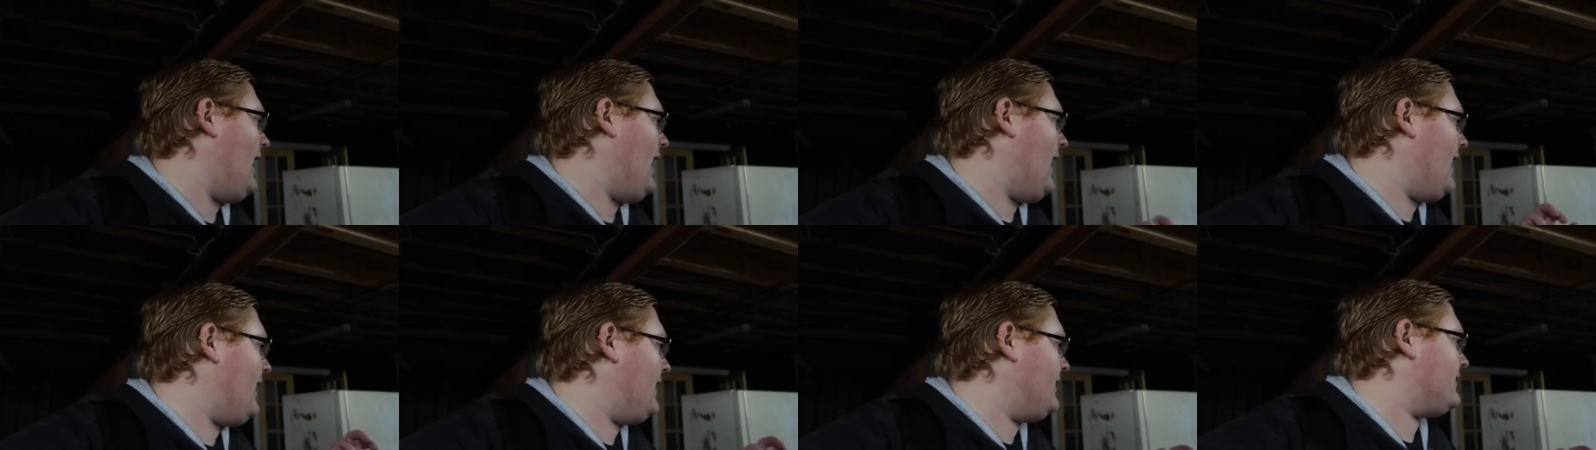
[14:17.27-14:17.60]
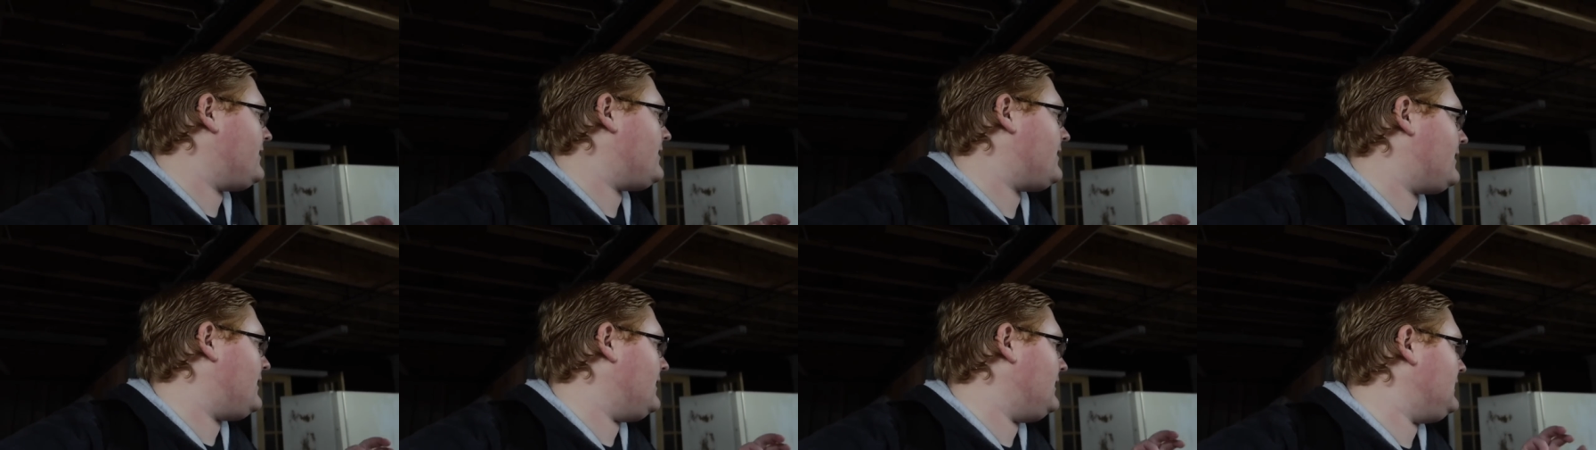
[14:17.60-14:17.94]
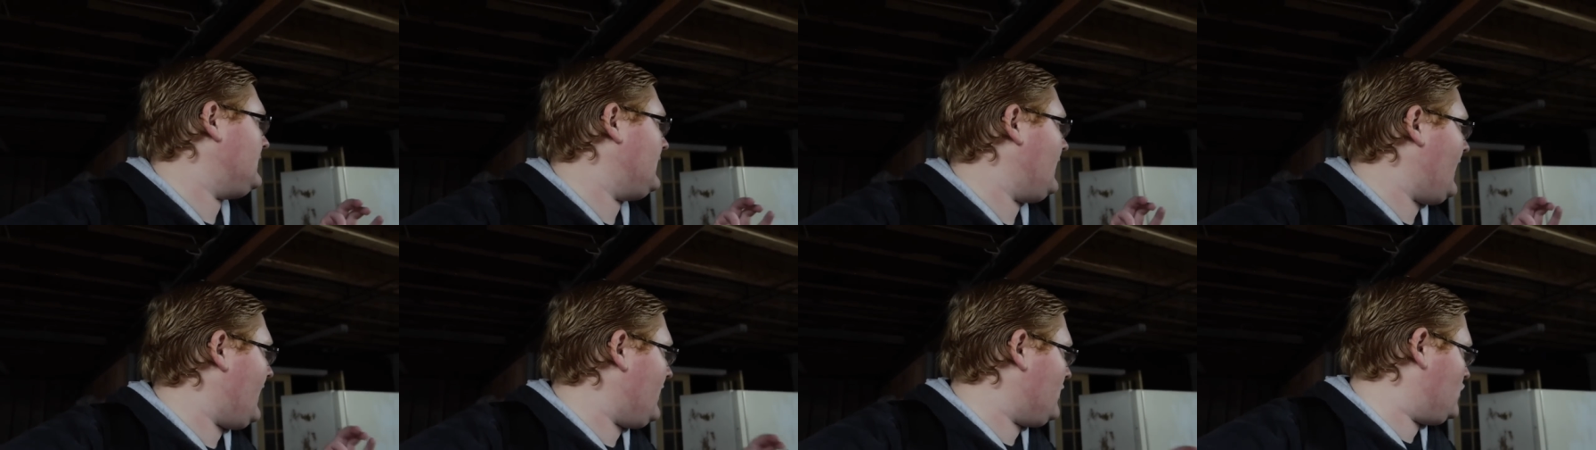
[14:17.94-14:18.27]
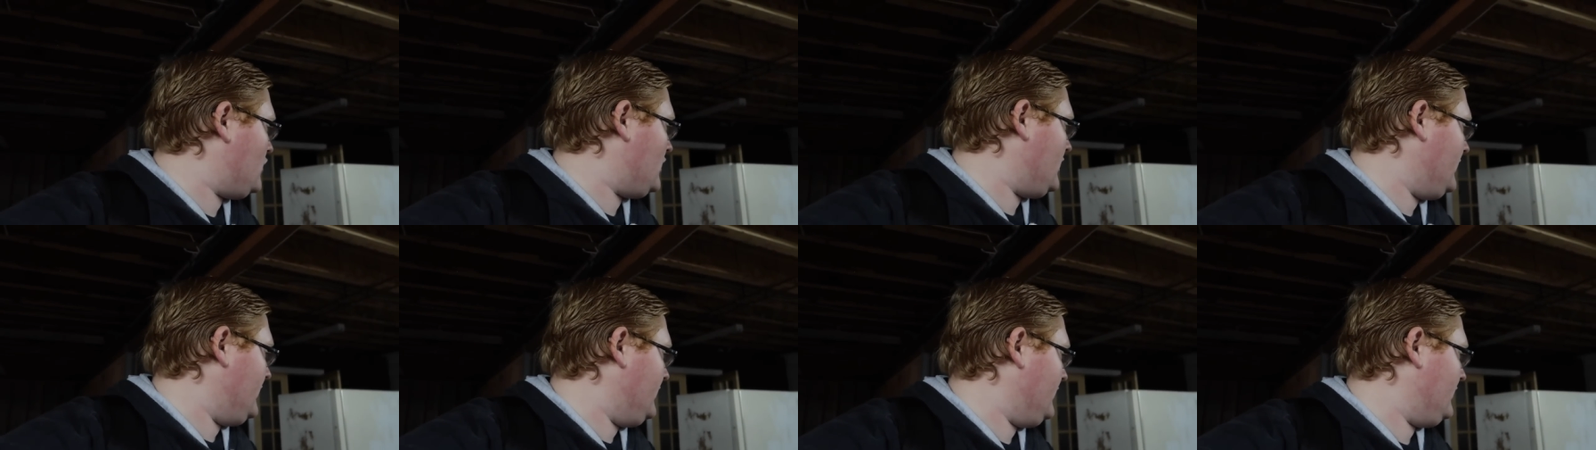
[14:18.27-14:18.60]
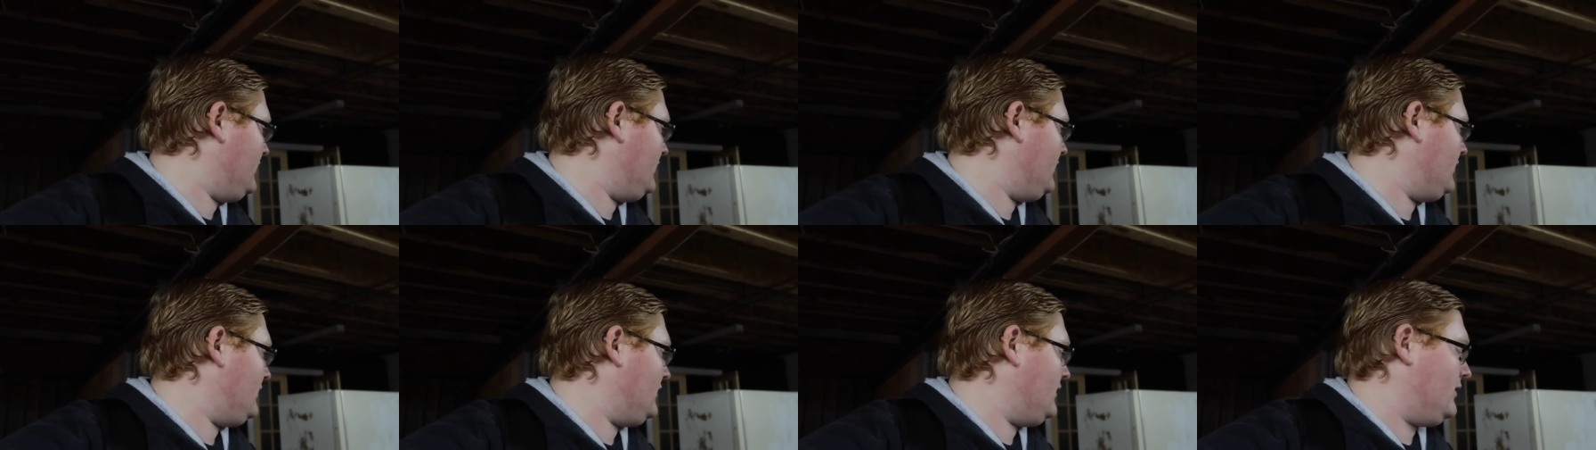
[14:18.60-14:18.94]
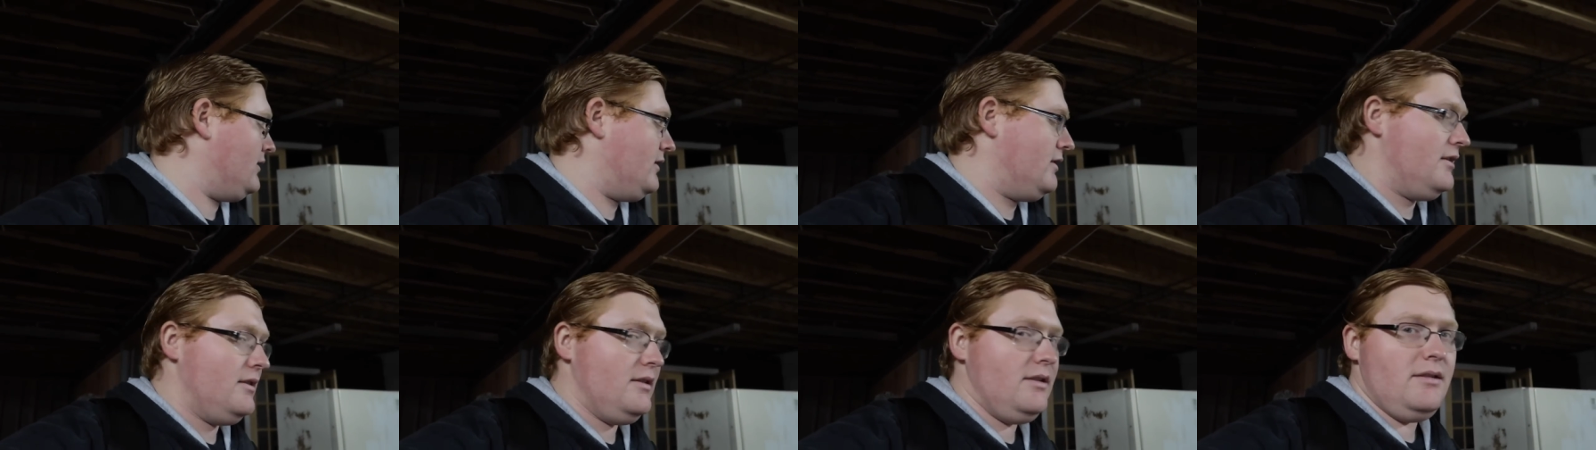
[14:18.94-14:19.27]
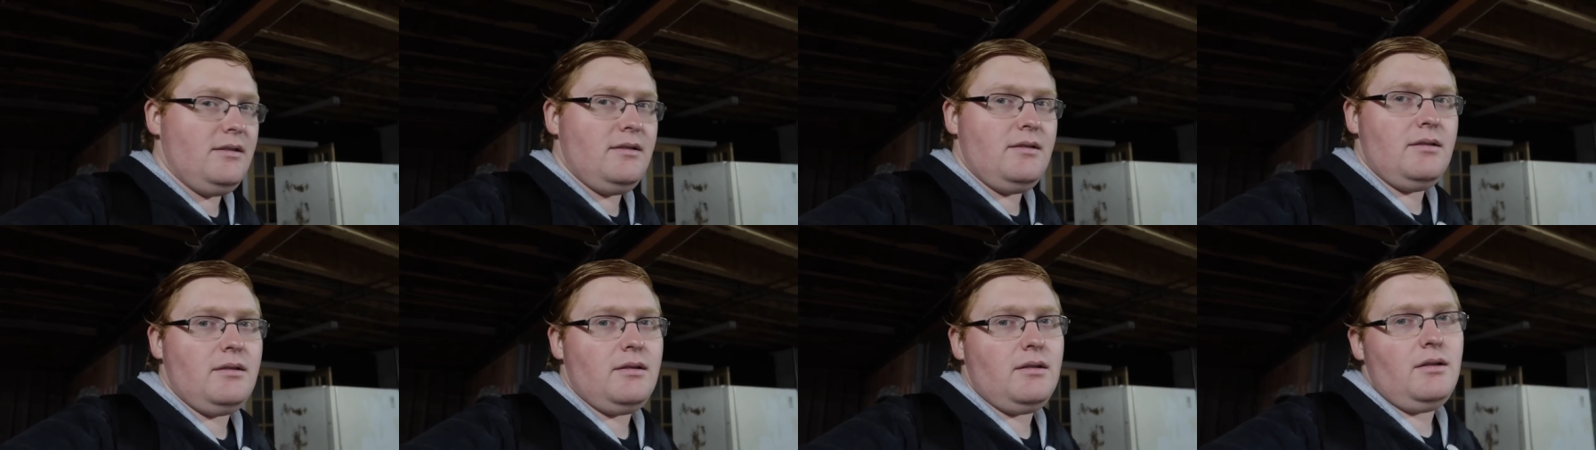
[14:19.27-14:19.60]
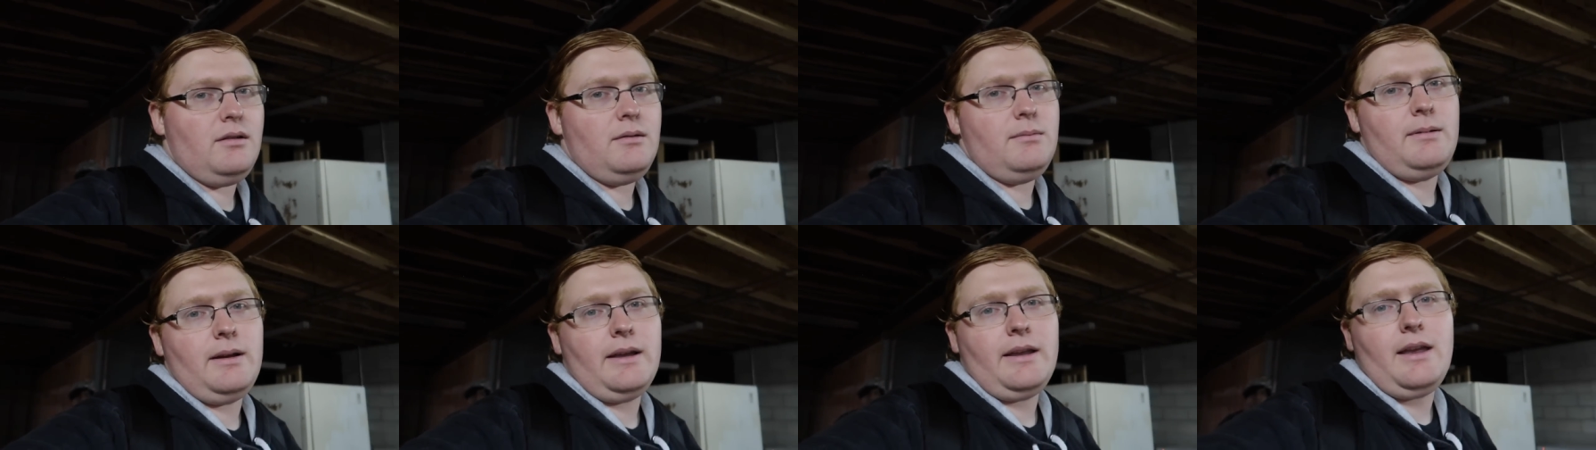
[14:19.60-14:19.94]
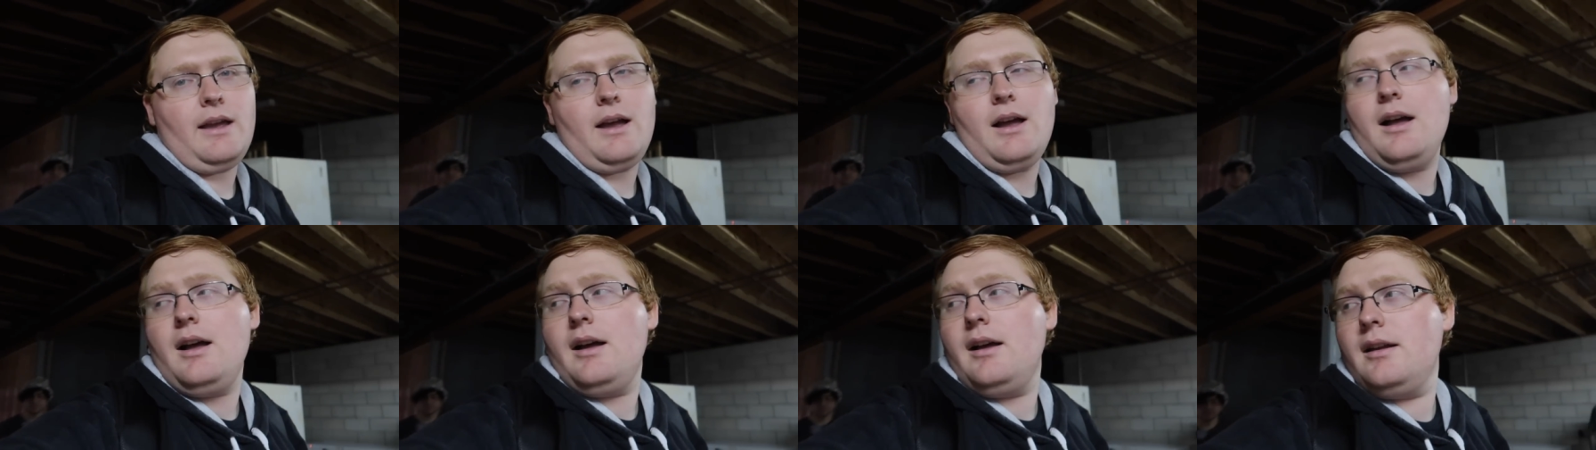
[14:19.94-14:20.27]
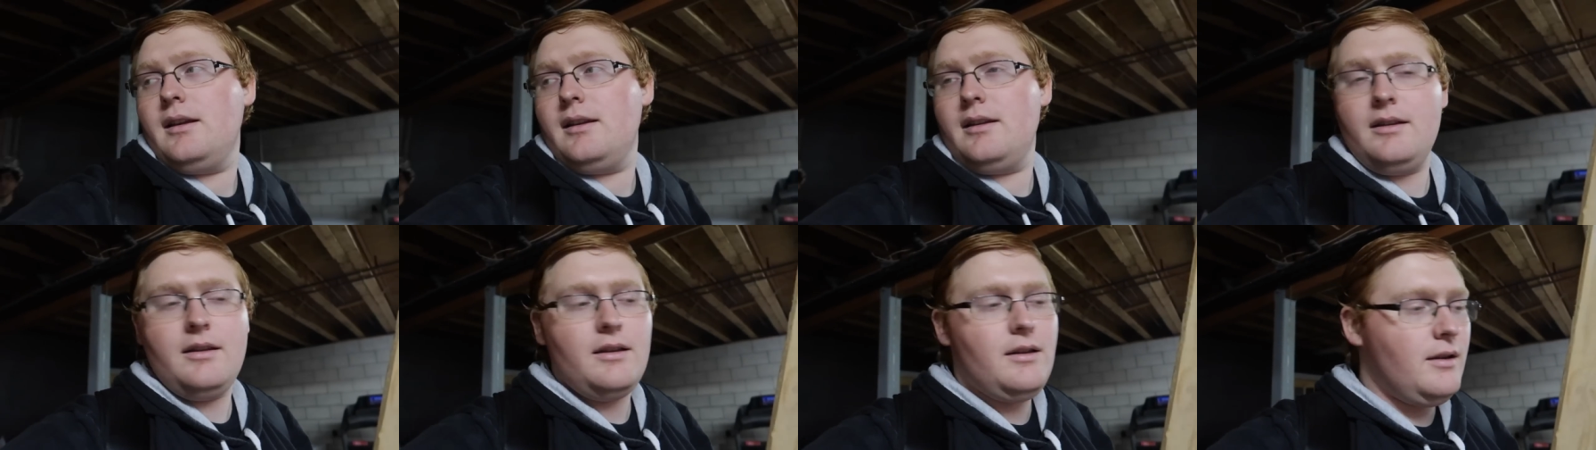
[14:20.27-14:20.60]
Insulation. Yes. God.